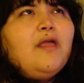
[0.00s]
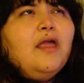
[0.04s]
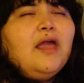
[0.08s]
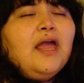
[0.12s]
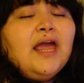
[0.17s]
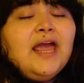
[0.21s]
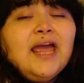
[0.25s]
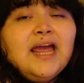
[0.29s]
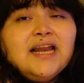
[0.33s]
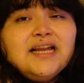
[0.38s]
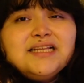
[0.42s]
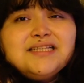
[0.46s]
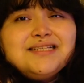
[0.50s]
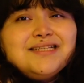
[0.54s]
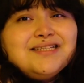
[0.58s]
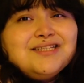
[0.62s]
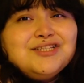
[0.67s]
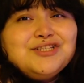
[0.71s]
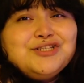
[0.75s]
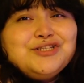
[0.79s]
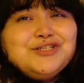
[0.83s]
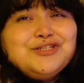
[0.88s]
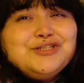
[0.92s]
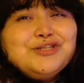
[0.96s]
I had it
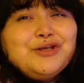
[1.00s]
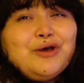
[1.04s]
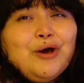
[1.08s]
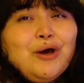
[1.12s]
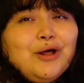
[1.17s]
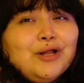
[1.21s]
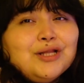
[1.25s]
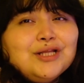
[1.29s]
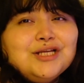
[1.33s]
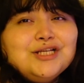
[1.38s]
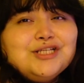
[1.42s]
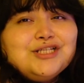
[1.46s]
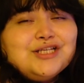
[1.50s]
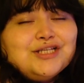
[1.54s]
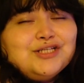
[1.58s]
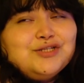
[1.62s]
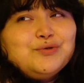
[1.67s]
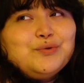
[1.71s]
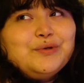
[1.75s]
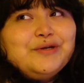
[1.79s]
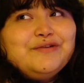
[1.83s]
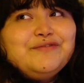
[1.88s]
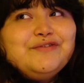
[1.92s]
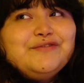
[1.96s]
since college, like
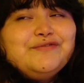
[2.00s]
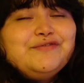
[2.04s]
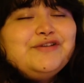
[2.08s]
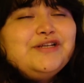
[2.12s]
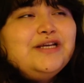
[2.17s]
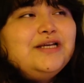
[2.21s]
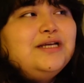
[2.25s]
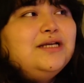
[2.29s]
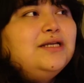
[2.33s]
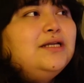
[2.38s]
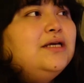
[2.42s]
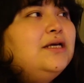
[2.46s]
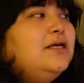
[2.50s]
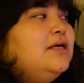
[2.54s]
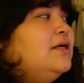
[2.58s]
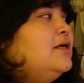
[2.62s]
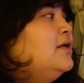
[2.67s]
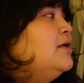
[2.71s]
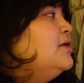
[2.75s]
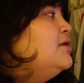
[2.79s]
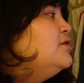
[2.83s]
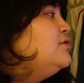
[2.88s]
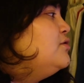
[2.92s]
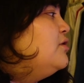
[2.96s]
2015.
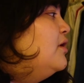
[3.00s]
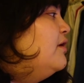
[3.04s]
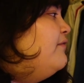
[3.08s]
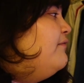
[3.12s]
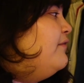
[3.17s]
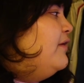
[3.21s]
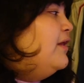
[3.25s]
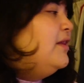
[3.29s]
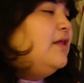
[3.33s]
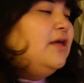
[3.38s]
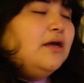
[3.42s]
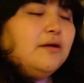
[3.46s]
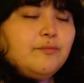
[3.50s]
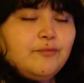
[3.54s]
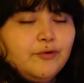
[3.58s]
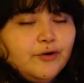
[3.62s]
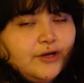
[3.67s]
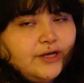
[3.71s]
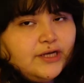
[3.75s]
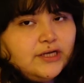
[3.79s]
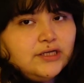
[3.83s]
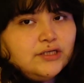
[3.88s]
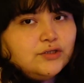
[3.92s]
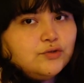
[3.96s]
So I finally
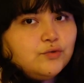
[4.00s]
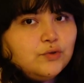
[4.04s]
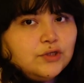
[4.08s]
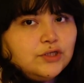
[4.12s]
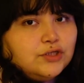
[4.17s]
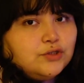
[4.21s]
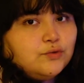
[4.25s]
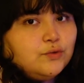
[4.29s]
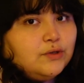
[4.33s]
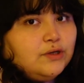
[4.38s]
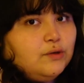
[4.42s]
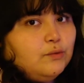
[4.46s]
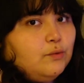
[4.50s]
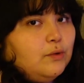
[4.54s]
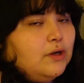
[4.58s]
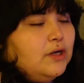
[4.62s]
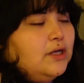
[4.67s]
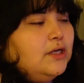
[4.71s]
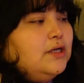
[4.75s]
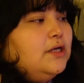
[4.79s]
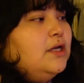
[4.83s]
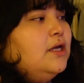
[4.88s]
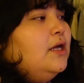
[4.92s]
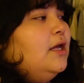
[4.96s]
upgraded in
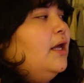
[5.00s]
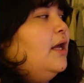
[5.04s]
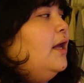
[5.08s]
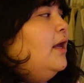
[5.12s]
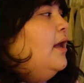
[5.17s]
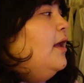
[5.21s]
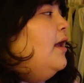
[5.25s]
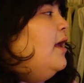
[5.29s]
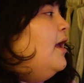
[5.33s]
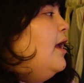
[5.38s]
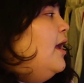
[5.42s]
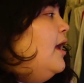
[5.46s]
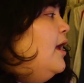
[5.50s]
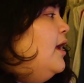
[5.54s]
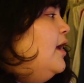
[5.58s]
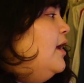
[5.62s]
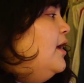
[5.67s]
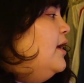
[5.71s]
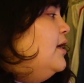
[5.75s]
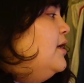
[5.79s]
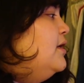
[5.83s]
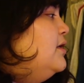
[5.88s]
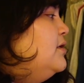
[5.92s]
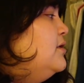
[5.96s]
2021.
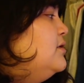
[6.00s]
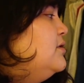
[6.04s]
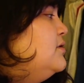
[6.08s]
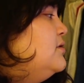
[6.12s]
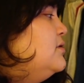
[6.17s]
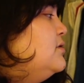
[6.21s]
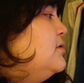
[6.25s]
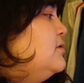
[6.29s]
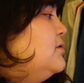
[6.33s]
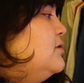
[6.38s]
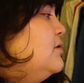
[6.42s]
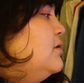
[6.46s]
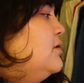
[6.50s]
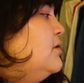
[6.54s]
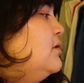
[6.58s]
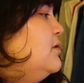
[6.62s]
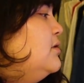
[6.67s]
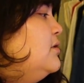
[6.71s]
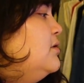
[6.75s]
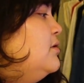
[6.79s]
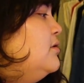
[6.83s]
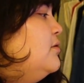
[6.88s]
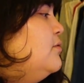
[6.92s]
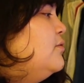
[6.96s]
And,
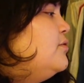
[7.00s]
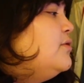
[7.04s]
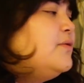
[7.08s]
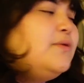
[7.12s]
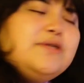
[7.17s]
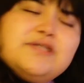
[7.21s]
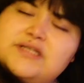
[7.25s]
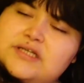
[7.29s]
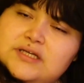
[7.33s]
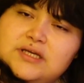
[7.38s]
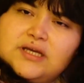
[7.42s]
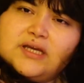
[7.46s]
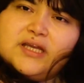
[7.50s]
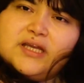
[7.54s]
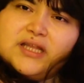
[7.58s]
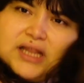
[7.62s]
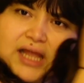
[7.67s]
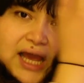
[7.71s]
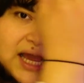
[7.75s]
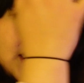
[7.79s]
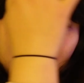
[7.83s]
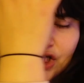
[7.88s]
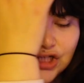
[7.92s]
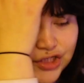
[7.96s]
or was it
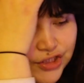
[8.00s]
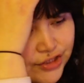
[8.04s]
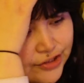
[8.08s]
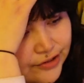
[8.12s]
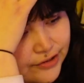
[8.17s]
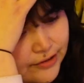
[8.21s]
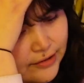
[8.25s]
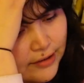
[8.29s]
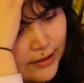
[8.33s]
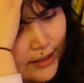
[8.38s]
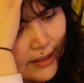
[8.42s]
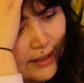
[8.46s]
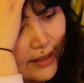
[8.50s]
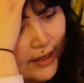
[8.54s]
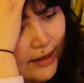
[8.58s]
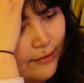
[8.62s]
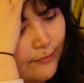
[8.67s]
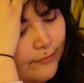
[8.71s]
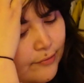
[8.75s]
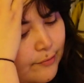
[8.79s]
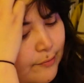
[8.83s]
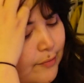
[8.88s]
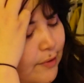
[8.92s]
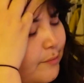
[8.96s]
last year? I can't
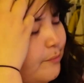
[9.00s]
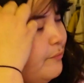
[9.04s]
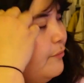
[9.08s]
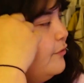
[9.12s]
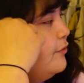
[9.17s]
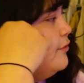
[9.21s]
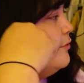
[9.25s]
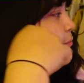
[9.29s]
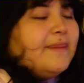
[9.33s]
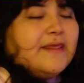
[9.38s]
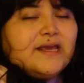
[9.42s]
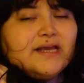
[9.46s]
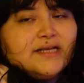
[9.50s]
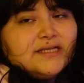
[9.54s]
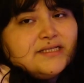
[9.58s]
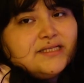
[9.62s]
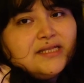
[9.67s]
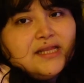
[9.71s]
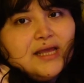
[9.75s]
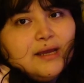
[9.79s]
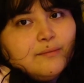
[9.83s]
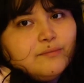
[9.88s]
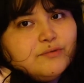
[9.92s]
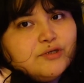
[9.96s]
remember. This
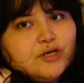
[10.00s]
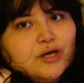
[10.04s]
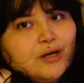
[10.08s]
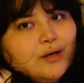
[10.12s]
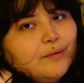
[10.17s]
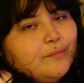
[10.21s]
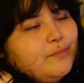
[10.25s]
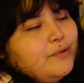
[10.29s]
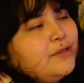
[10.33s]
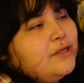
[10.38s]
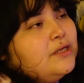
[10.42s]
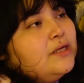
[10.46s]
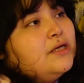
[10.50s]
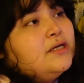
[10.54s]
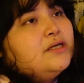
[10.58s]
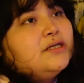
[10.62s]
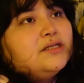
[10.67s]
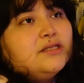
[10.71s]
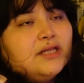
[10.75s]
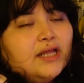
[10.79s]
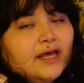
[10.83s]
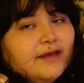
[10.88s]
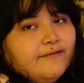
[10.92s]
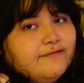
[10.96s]
laptop,
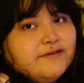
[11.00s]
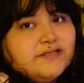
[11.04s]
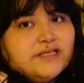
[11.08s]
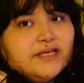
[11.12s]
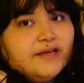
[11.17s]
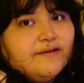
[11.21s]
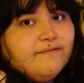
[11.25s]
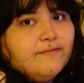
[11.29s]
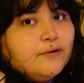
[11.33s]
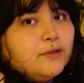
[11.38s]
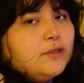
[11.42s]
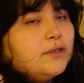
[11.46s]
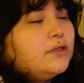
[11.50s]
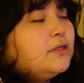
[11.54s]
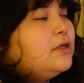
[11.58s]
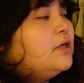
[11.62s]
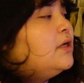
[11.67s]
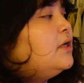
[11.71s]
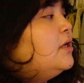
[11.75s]
Lifesaver,